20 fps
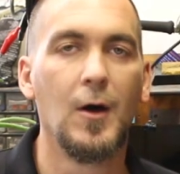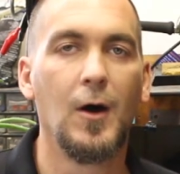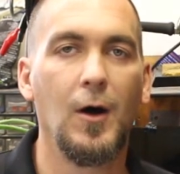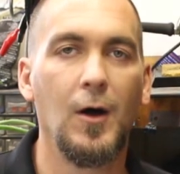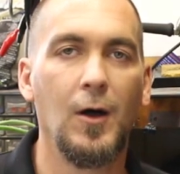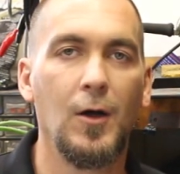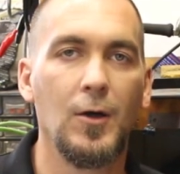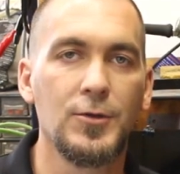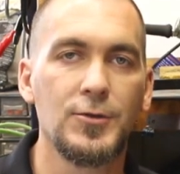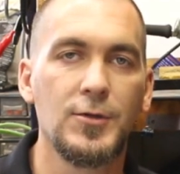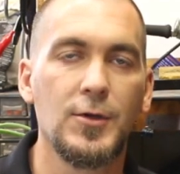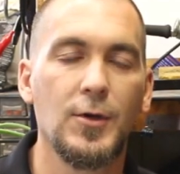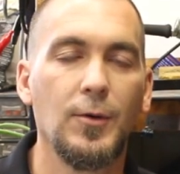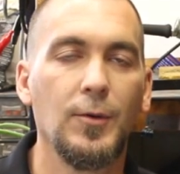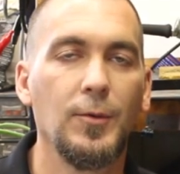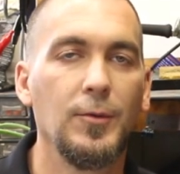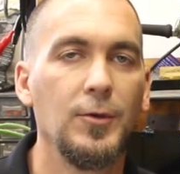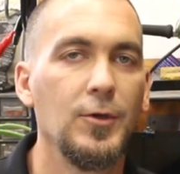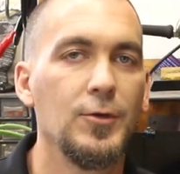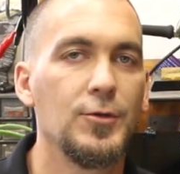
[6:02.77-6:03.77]

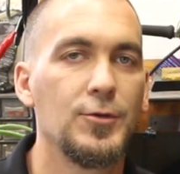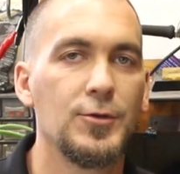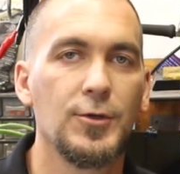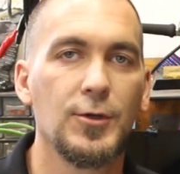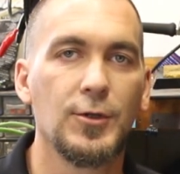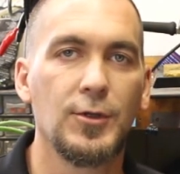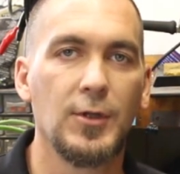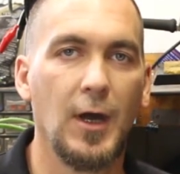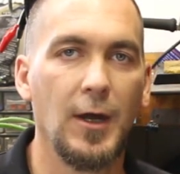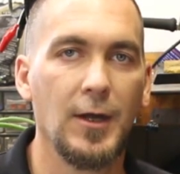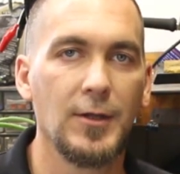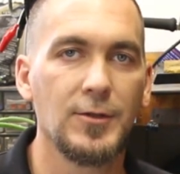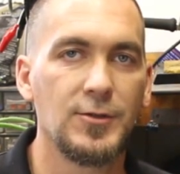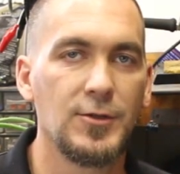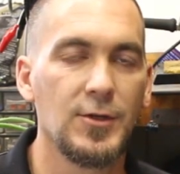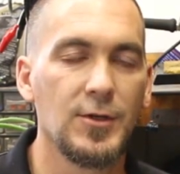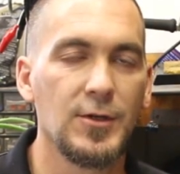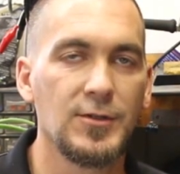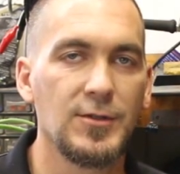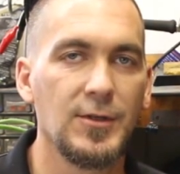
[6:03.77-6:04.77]
Also, you should not
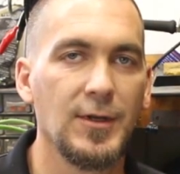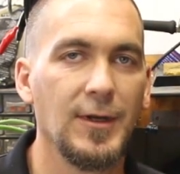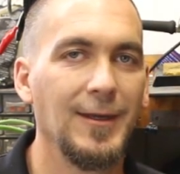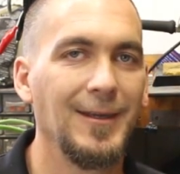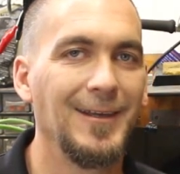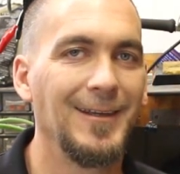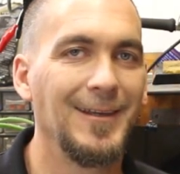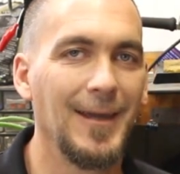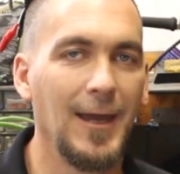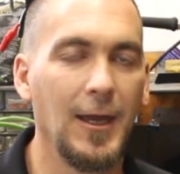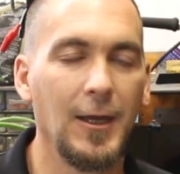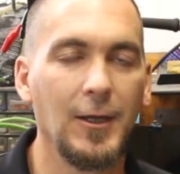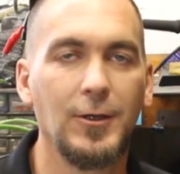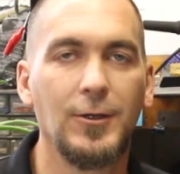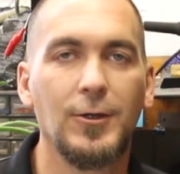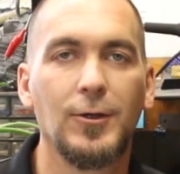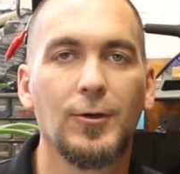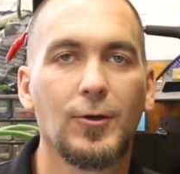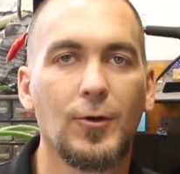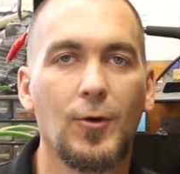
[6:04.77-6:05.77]
just yank
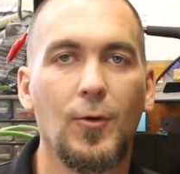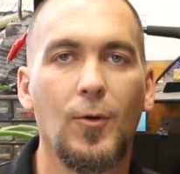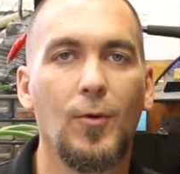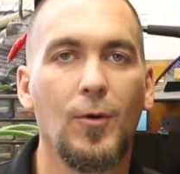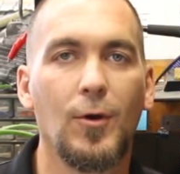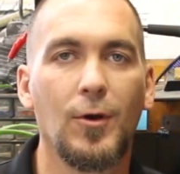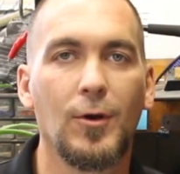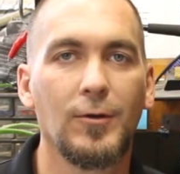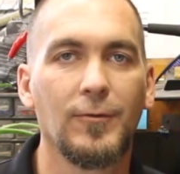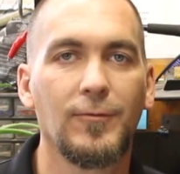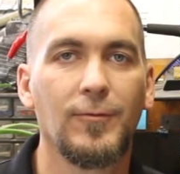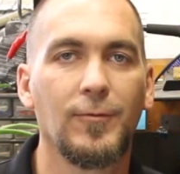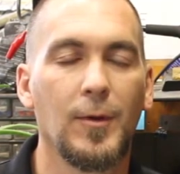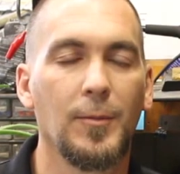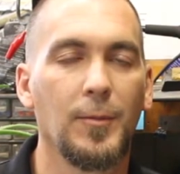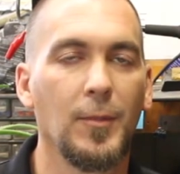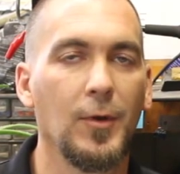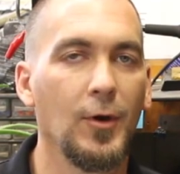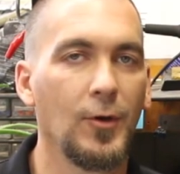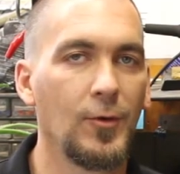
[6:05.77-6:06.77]
your cord
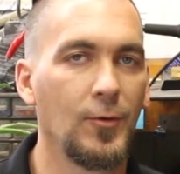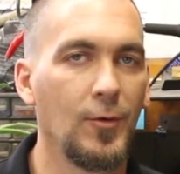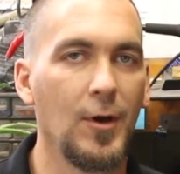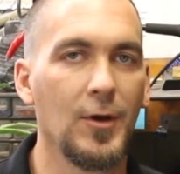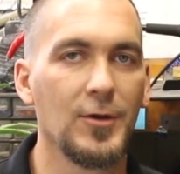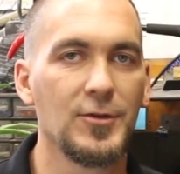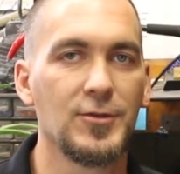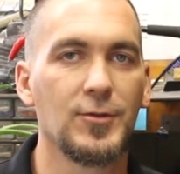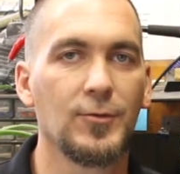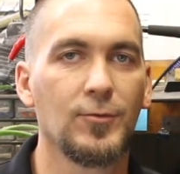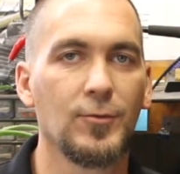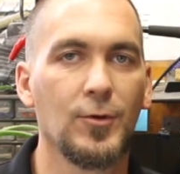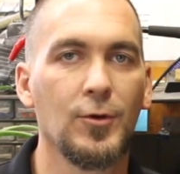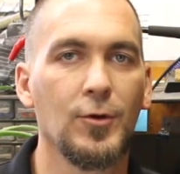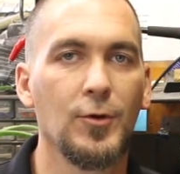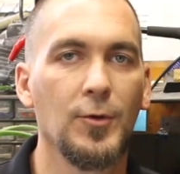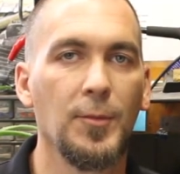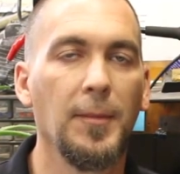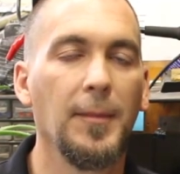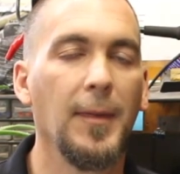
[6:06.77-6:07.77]
from across the
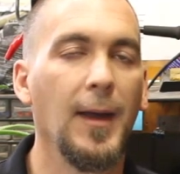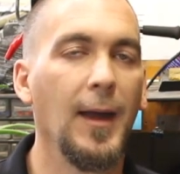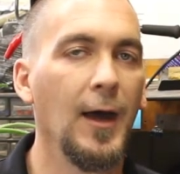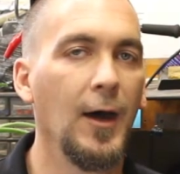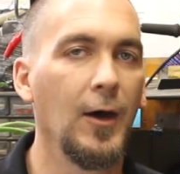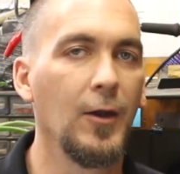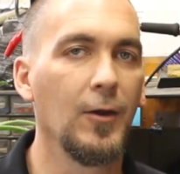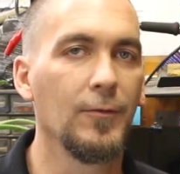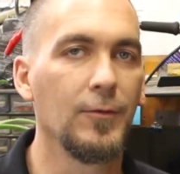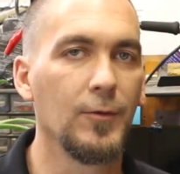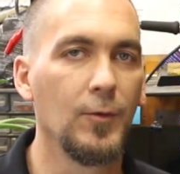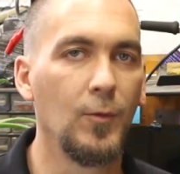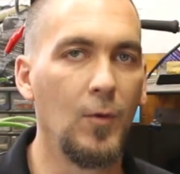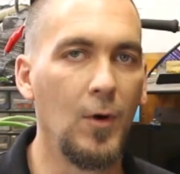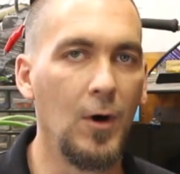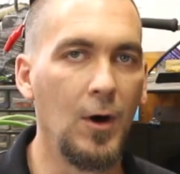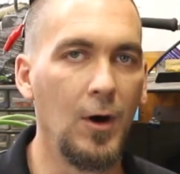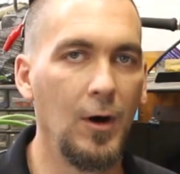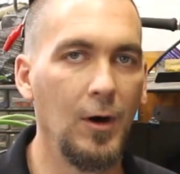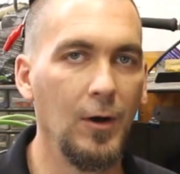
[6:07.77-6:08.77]
room out of the
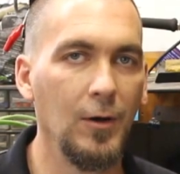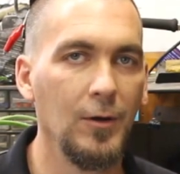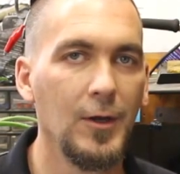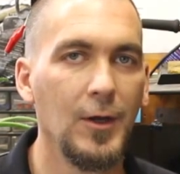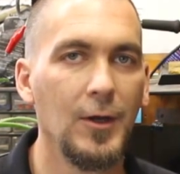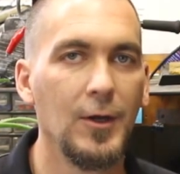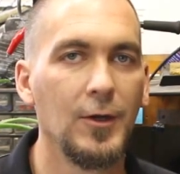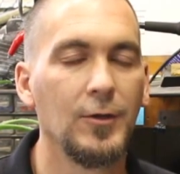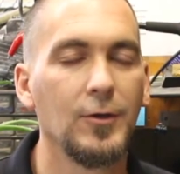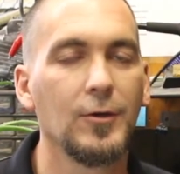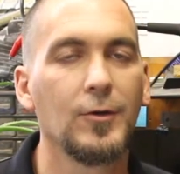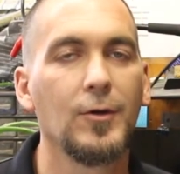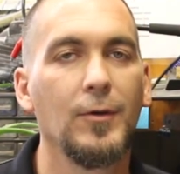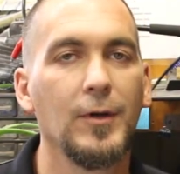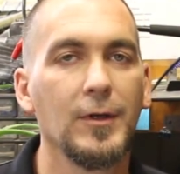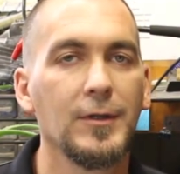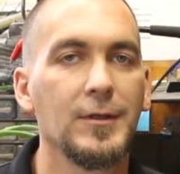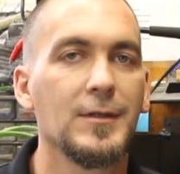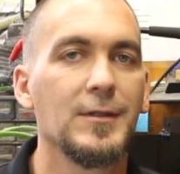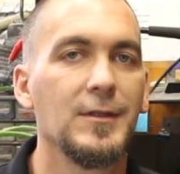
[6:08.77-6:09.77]
wall. You're
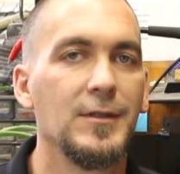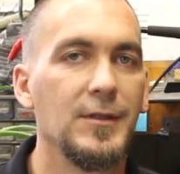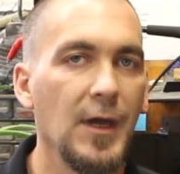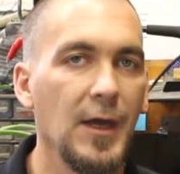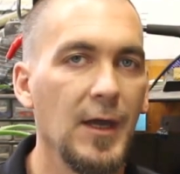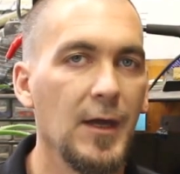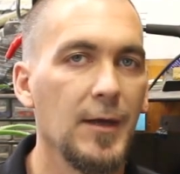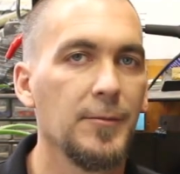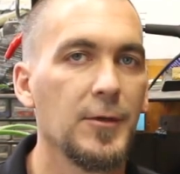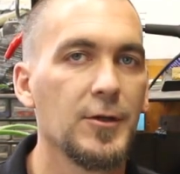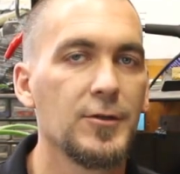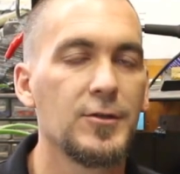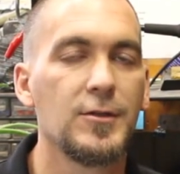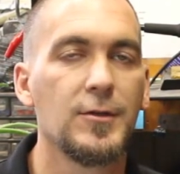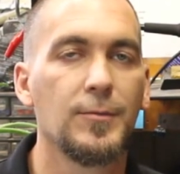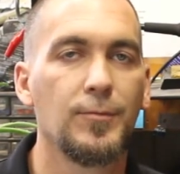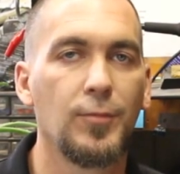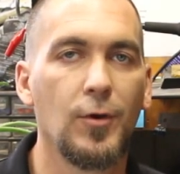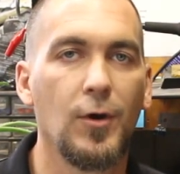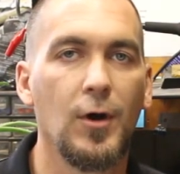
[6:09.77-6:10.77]
going to damage
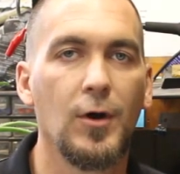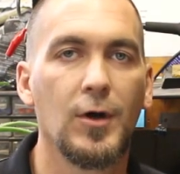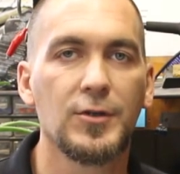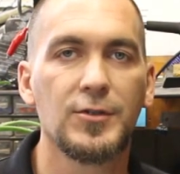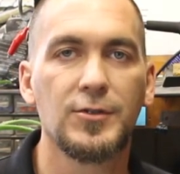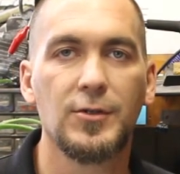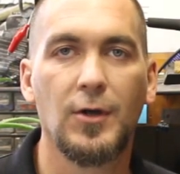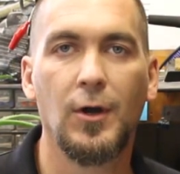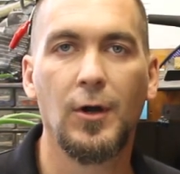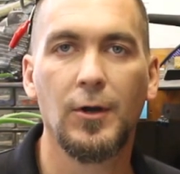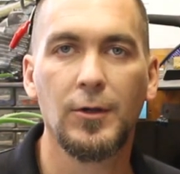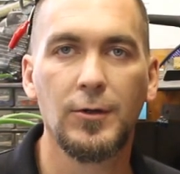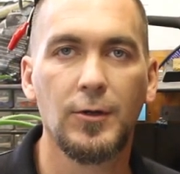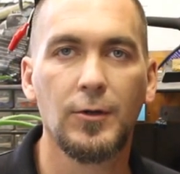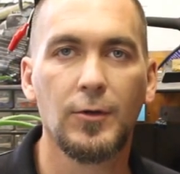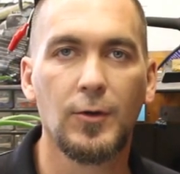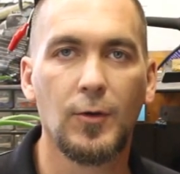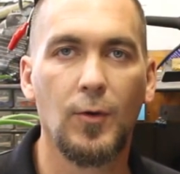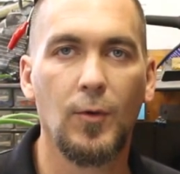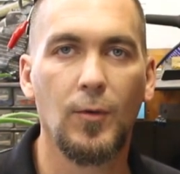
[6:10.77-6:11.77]
the prongs on
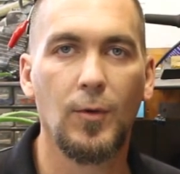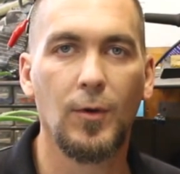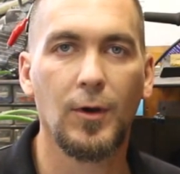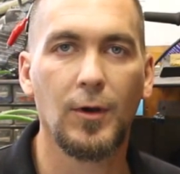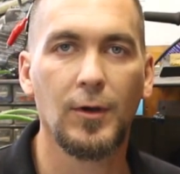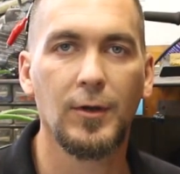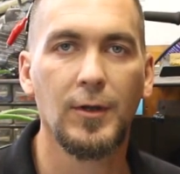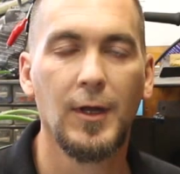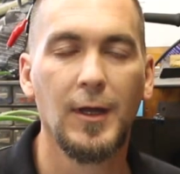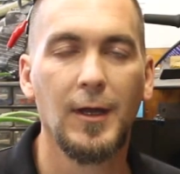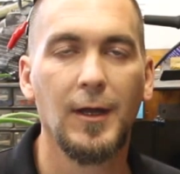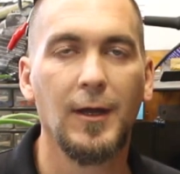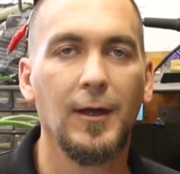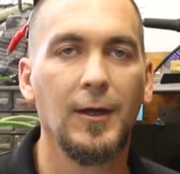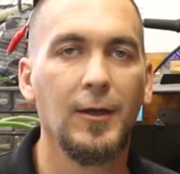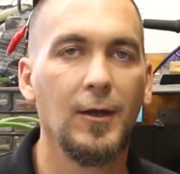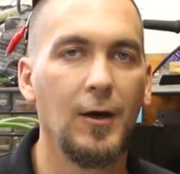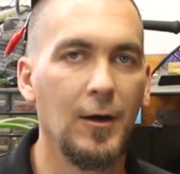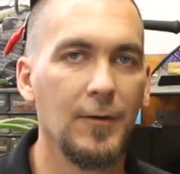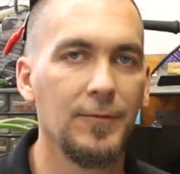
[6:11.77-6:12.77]
your cord
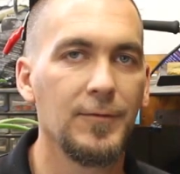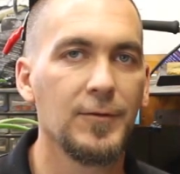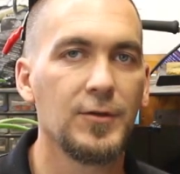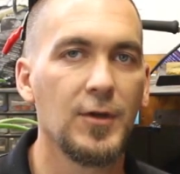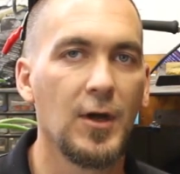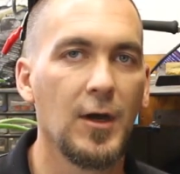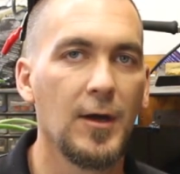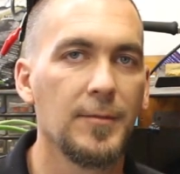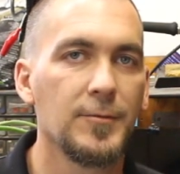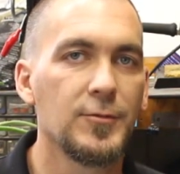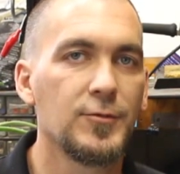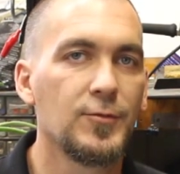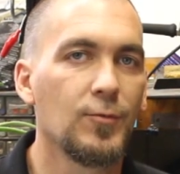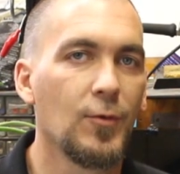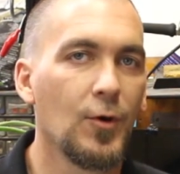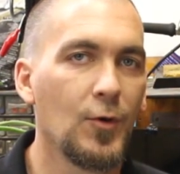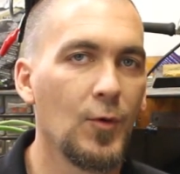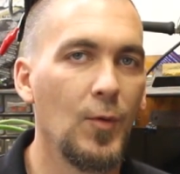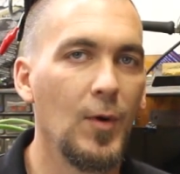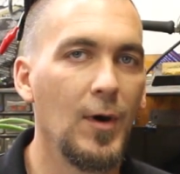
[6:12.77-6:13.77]
and oftentimes
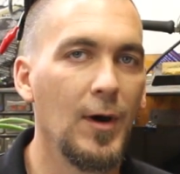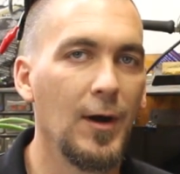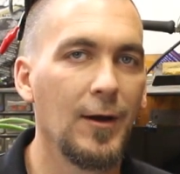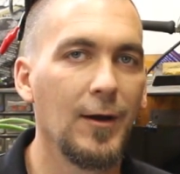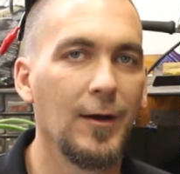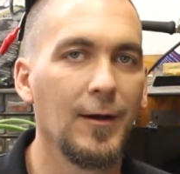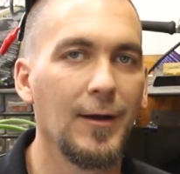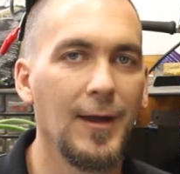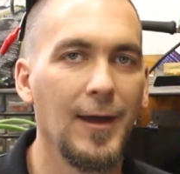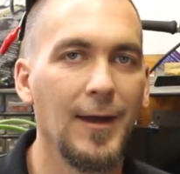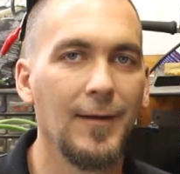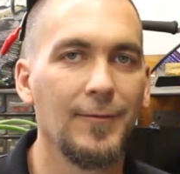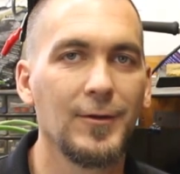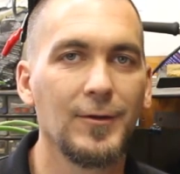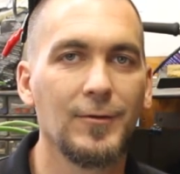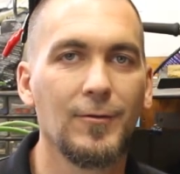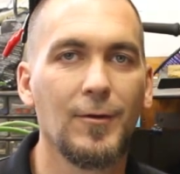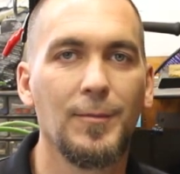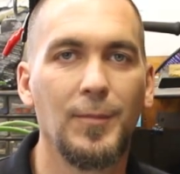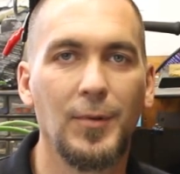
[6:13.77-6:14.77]
require having
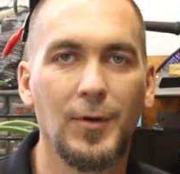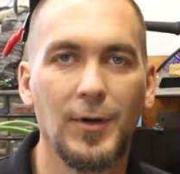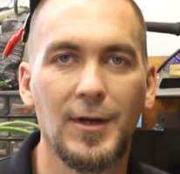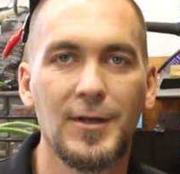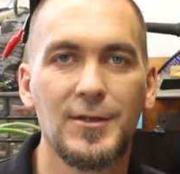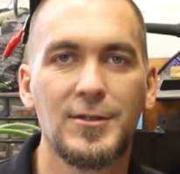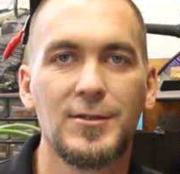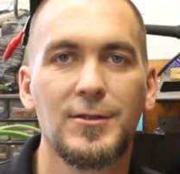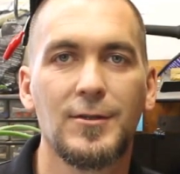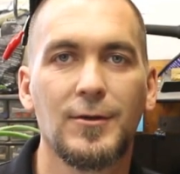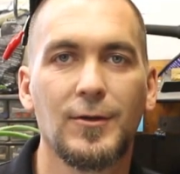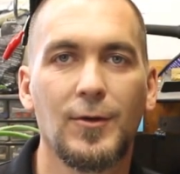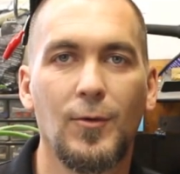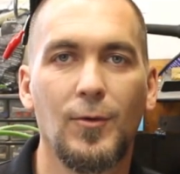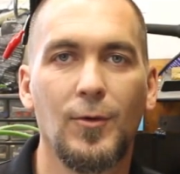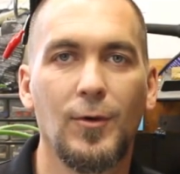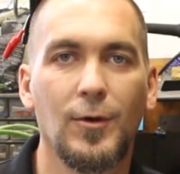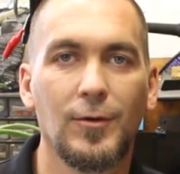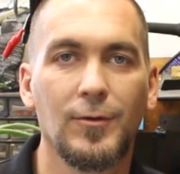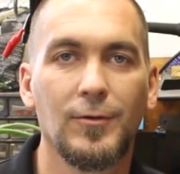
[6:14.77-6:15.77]
to replace the
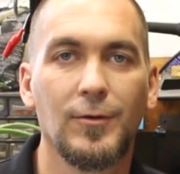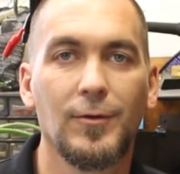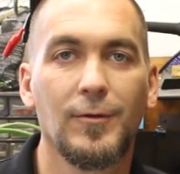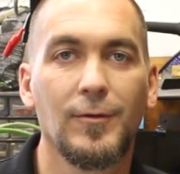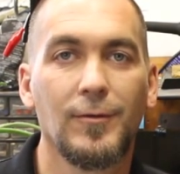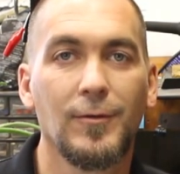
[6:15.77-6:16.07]
cord